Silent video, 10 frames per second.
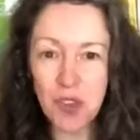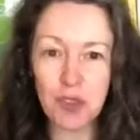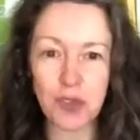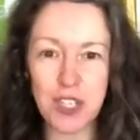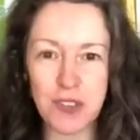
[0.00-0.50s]

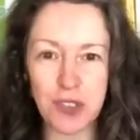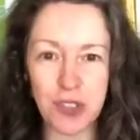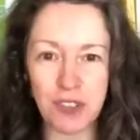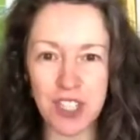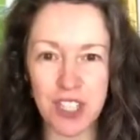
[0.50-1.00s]
fresh
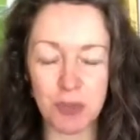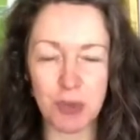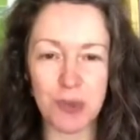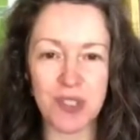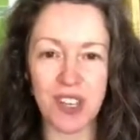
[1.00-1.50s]
fruit and
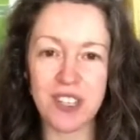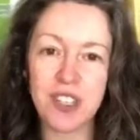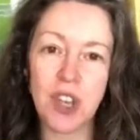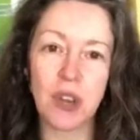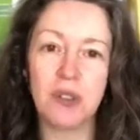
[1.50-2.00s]
vegetables. I
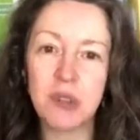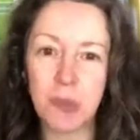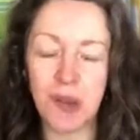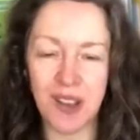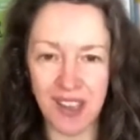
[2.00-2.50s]
don't
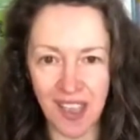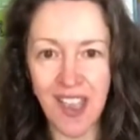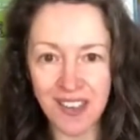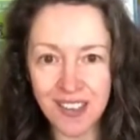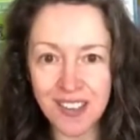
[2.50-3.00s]
buy
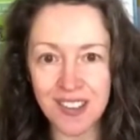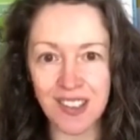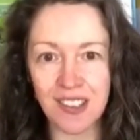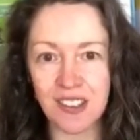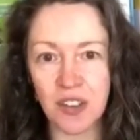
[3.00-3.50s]

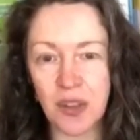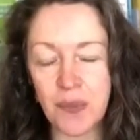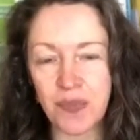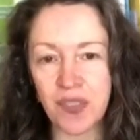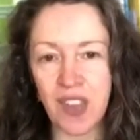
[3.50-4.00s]
anything
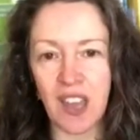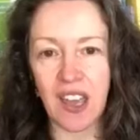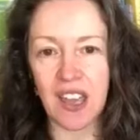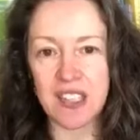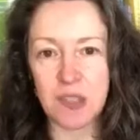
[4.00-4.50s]
that
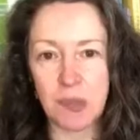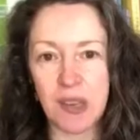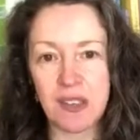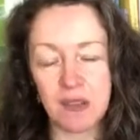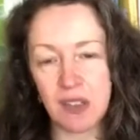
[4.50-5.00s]
has
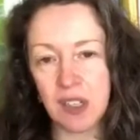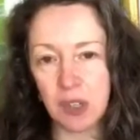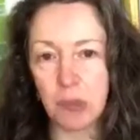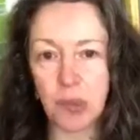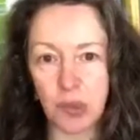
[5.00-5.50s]
been
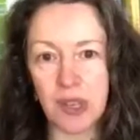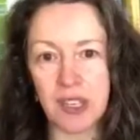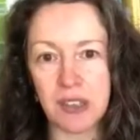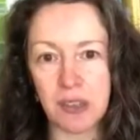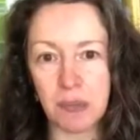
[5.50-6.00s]

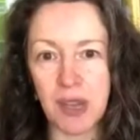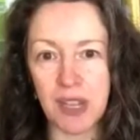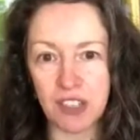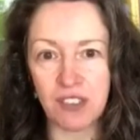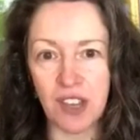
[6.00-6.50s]

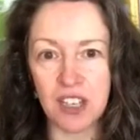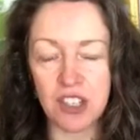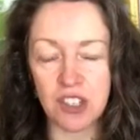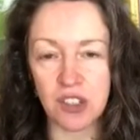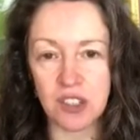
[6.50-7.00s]

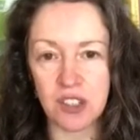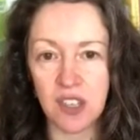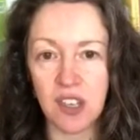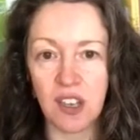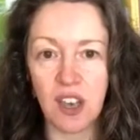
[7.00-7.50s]
pre-manufactured,
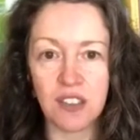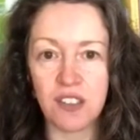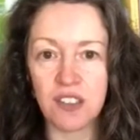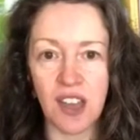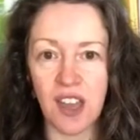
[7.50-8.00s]

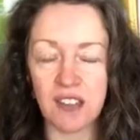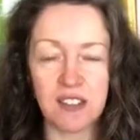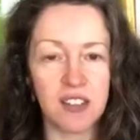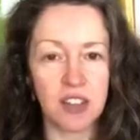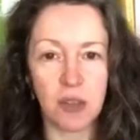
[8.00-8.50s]
other than
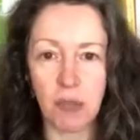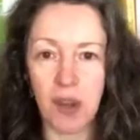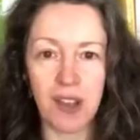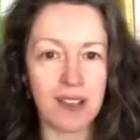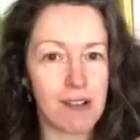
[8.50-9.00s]

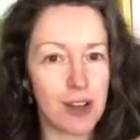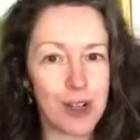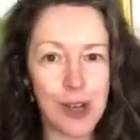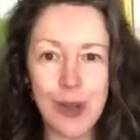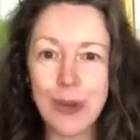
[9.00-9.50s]
my
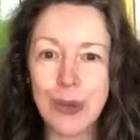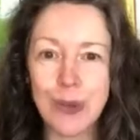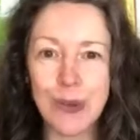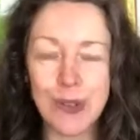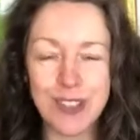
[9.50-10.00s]

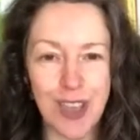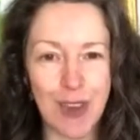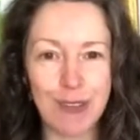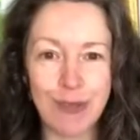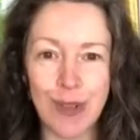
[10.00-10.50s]
local
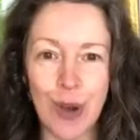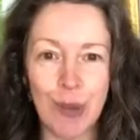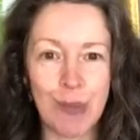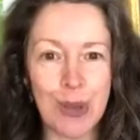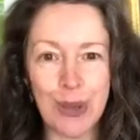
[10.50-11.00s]
dairy
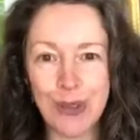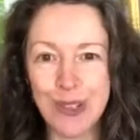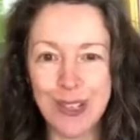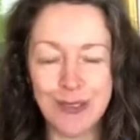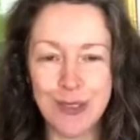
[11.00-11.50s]
farm who
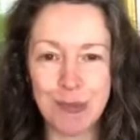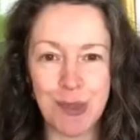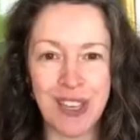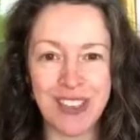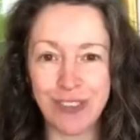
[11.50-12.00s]
delivers
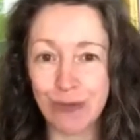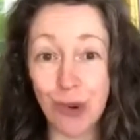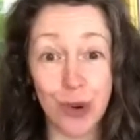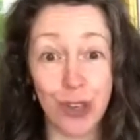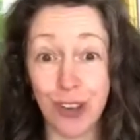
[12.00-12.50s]
me
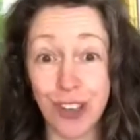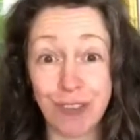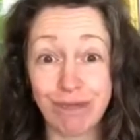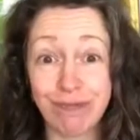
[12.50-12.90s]
raw yogurt